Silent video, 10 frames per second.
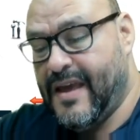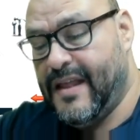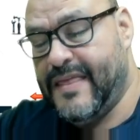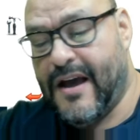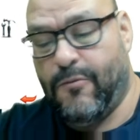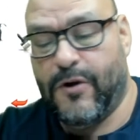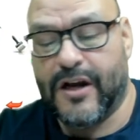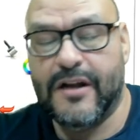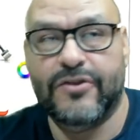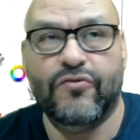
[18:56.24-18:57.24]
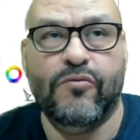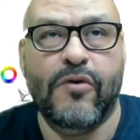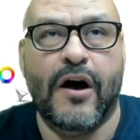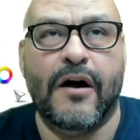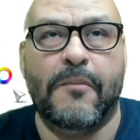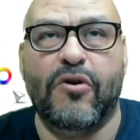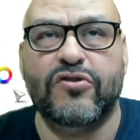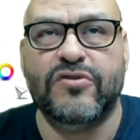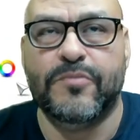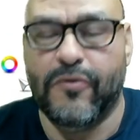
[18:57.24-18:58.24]
Now we're gonna do
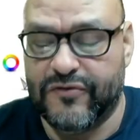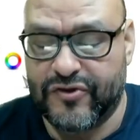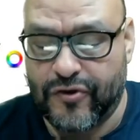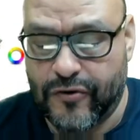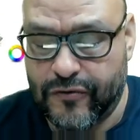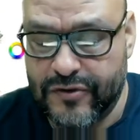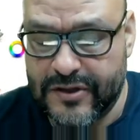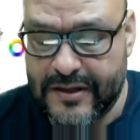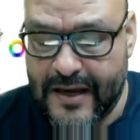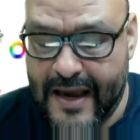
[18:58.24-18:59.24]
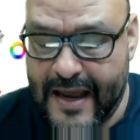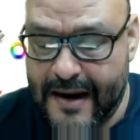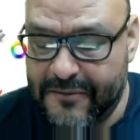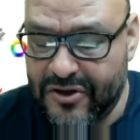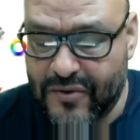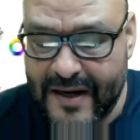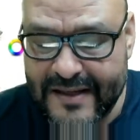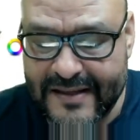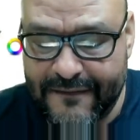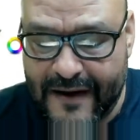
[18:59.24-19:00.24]
multiple circles, and I'm gonna try to
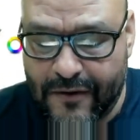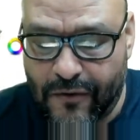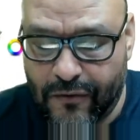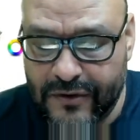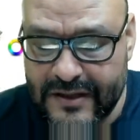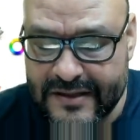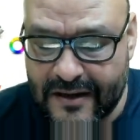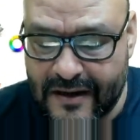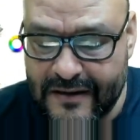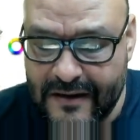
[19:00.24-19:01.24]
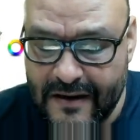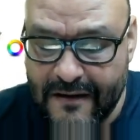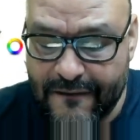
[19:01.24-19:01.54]
see if I can hold this on for